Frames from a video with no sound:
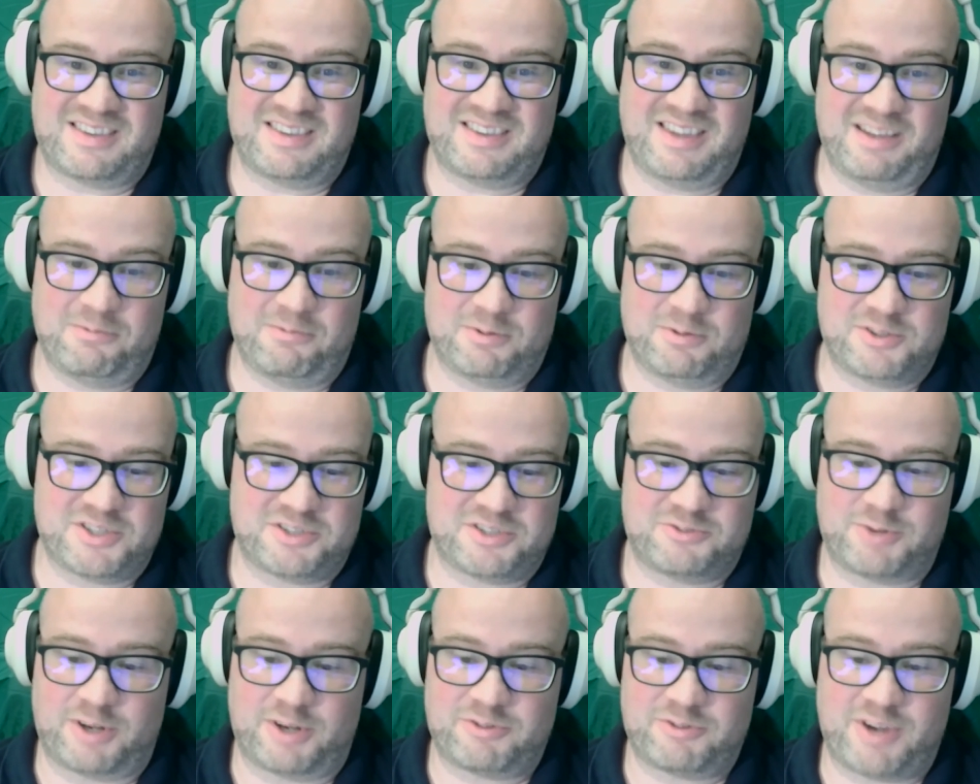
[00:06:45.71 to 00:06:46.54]
They were
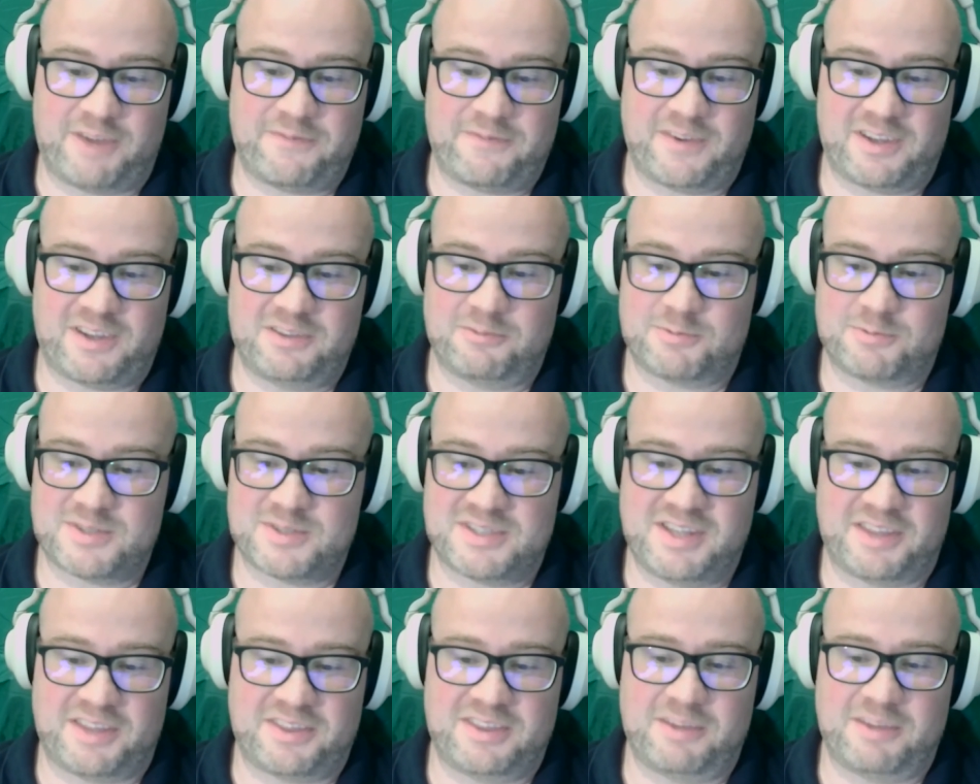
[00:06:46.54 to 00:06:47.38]
just direct traffic and there
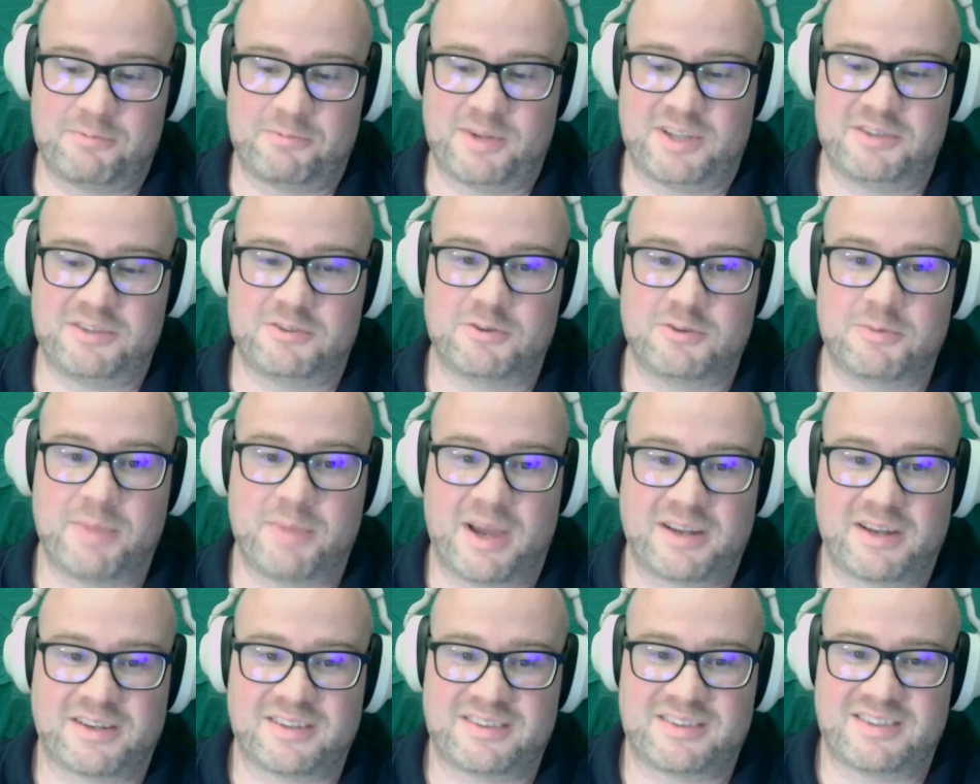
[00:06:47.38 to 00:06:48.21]
was nothing that we could do
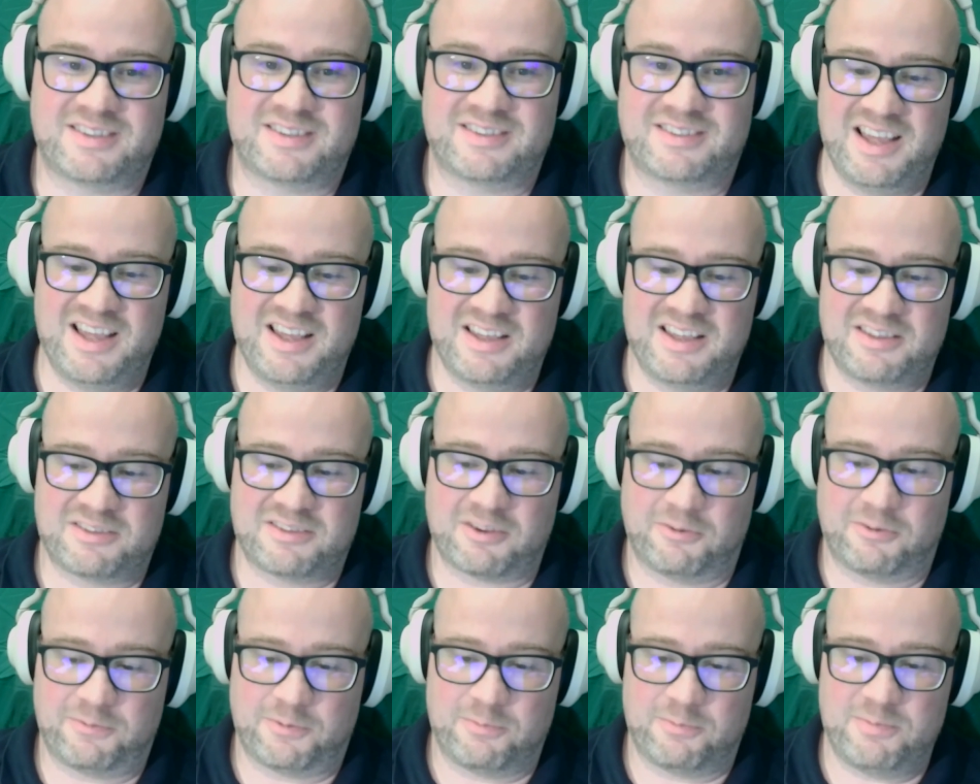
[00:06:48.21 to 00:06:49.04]
about it.
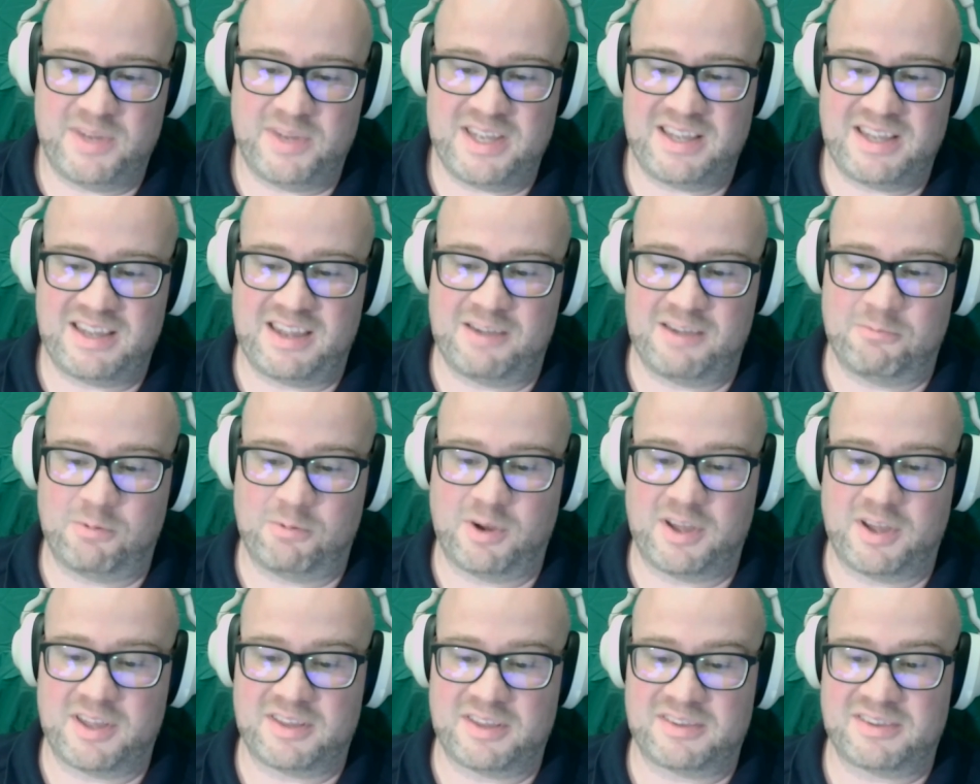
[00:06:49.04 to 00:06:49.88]
So for me, it
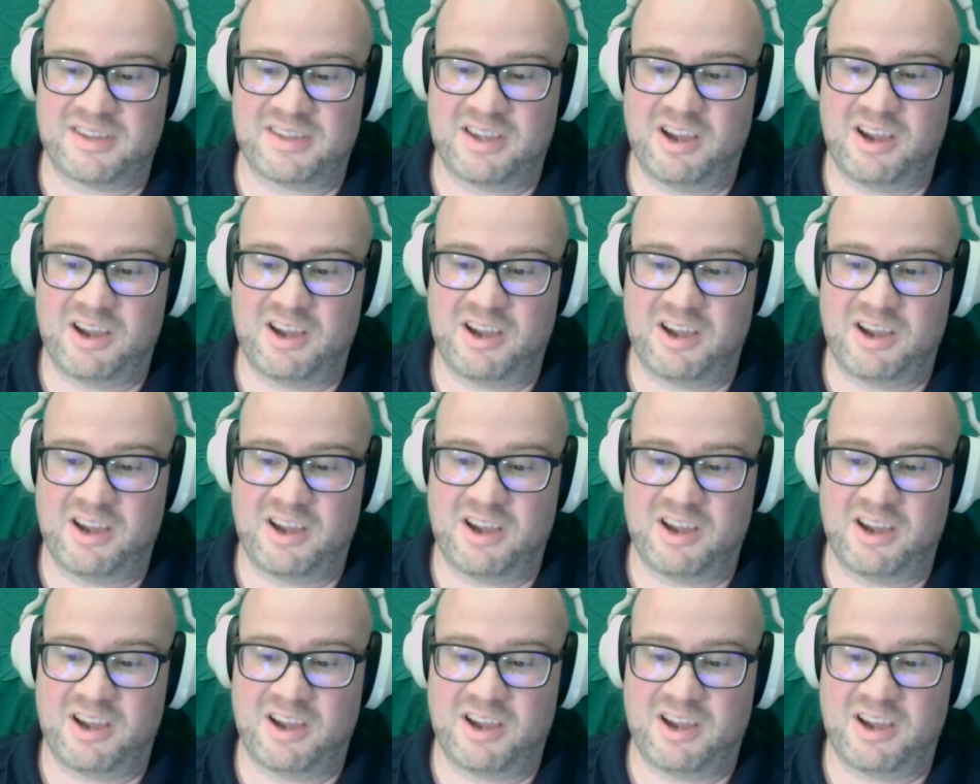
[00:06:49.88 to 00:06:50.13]
was